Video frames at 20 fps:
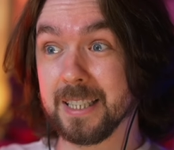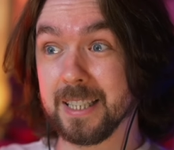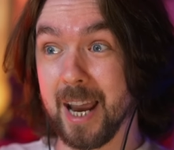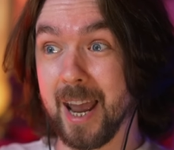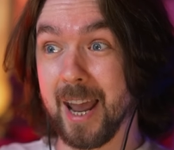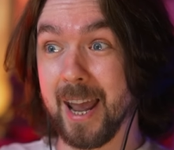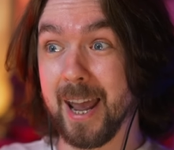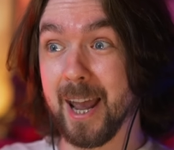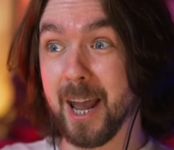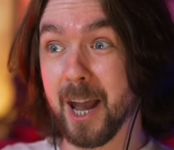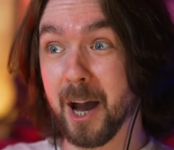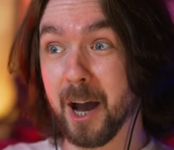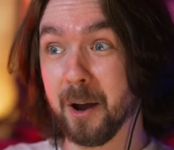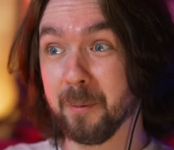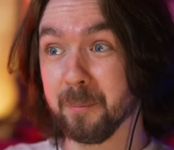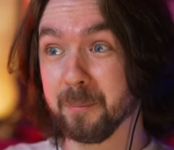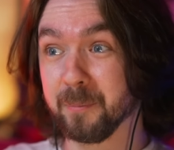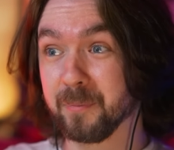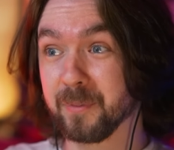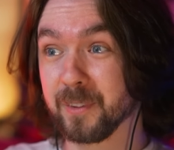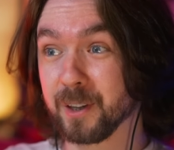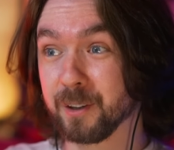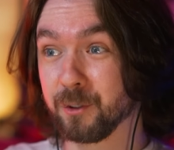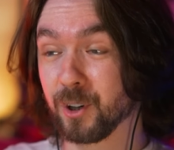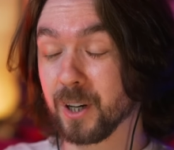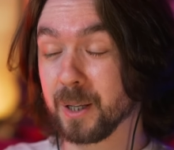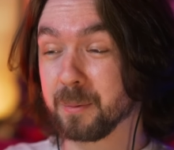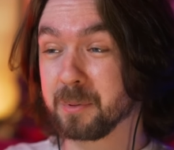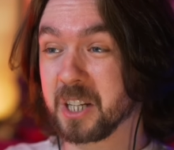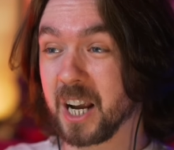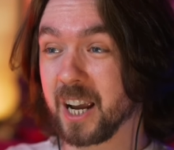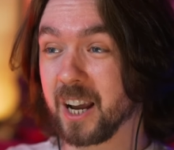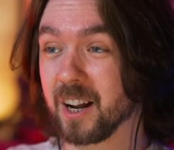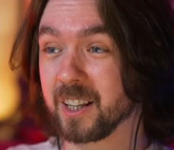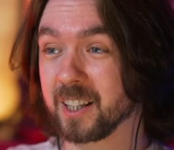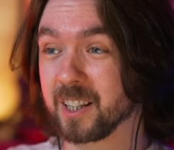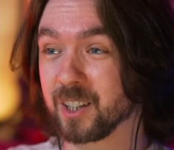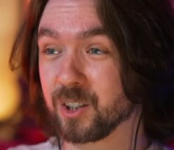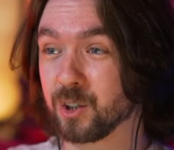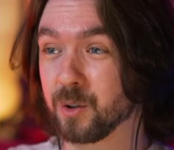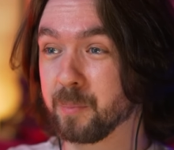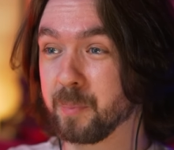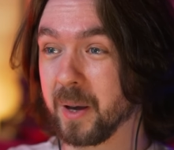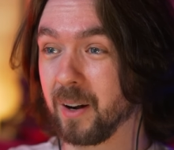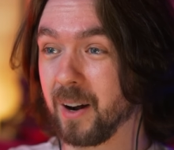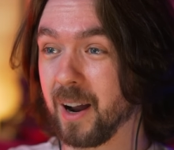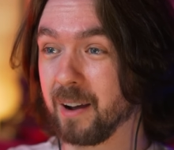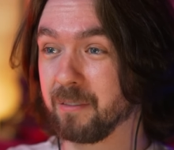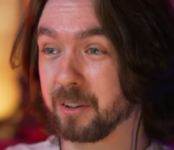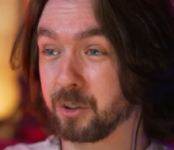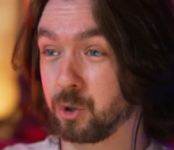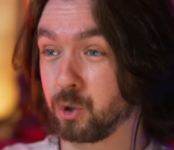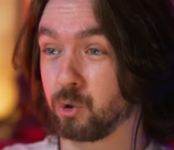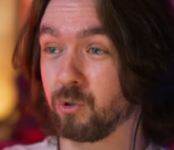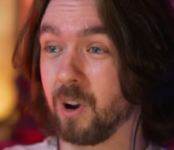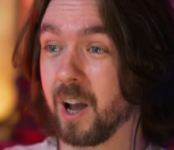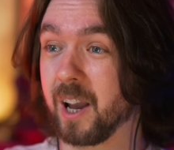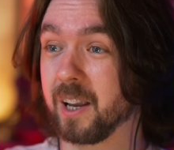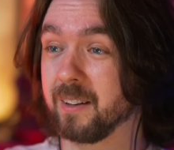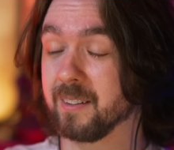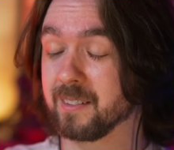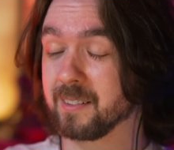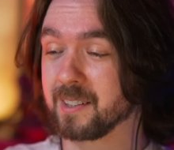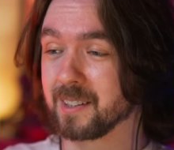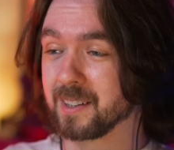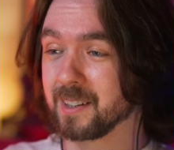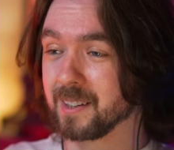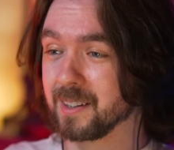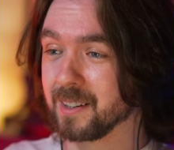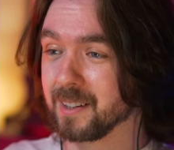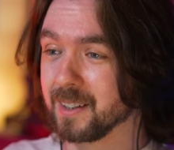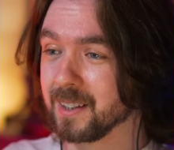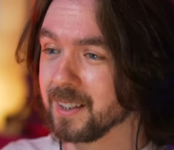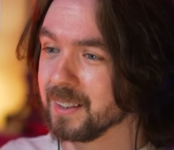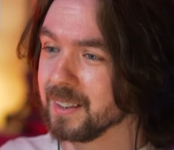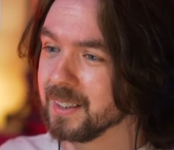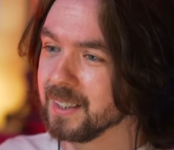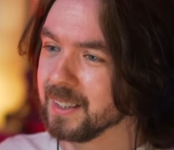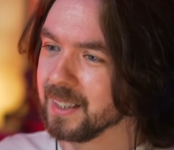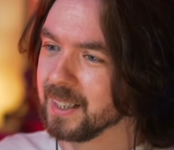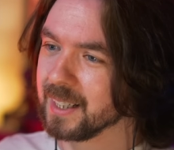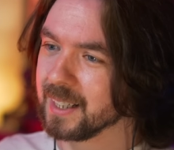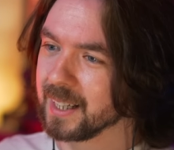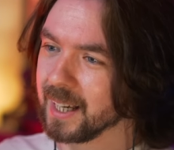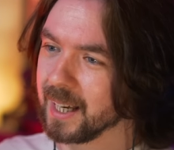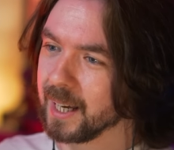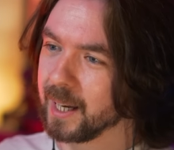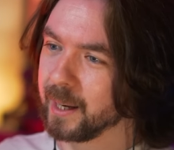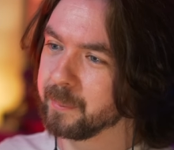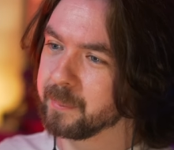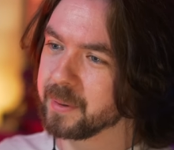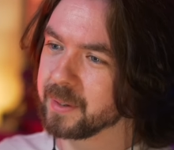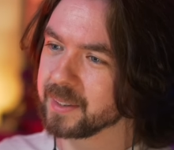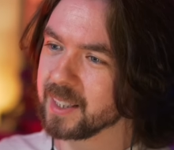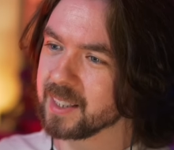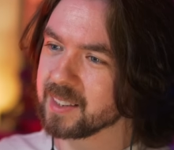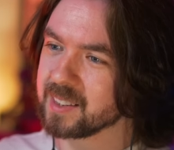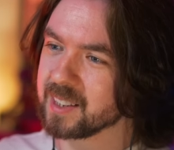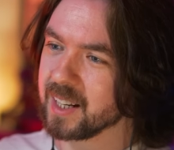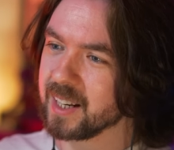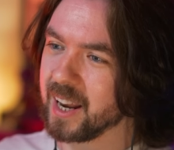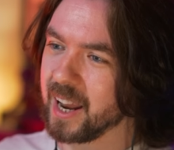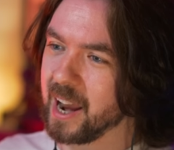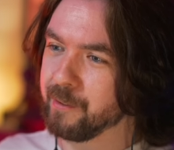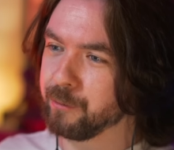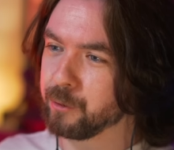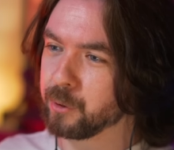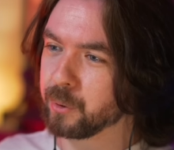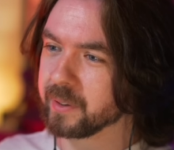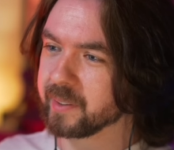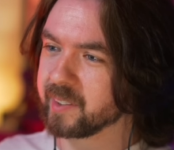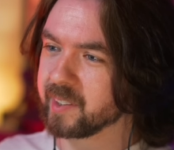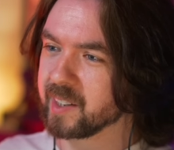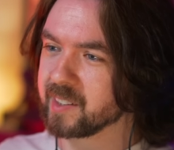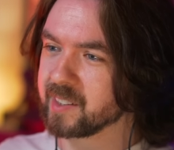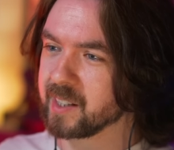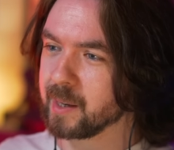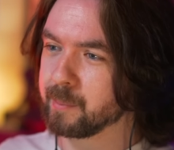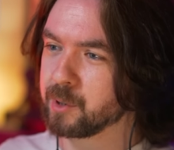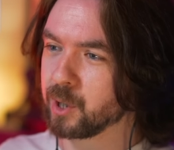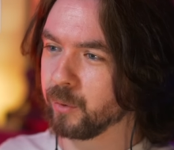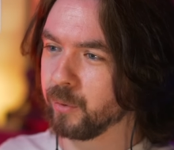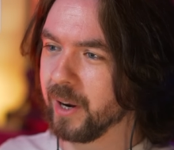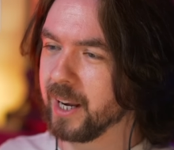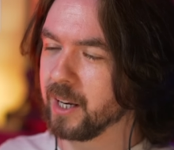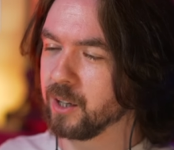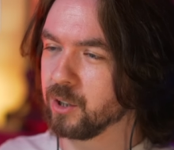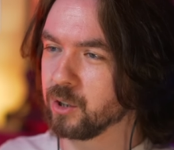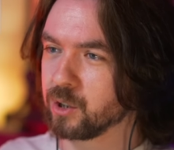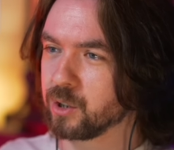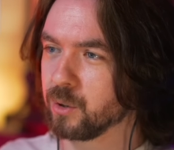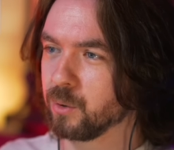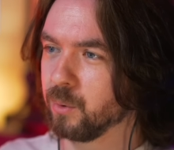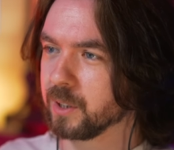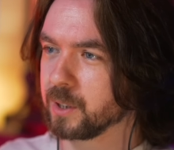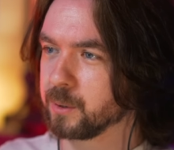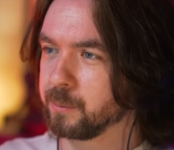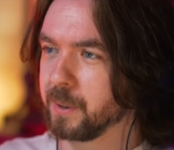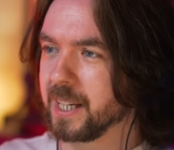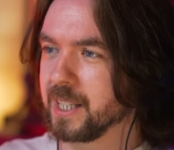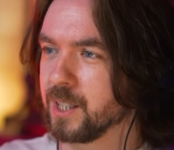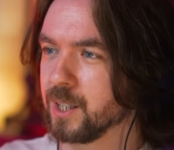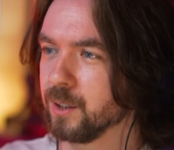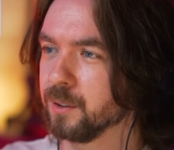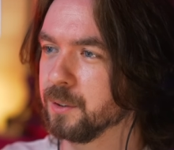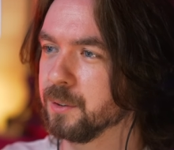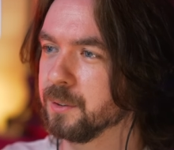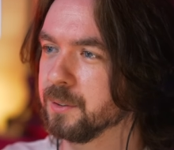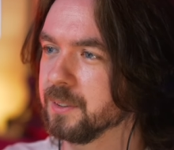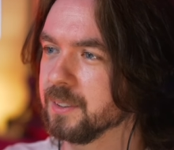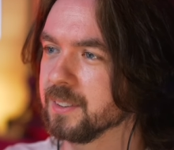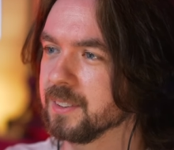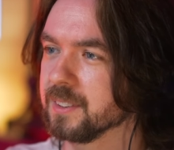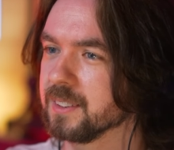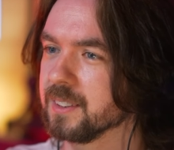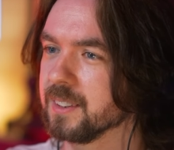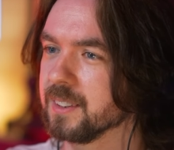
Damn. If your name's Dionicus, you better have a trident. They said, everyone thinks I'm deranged. What do I do?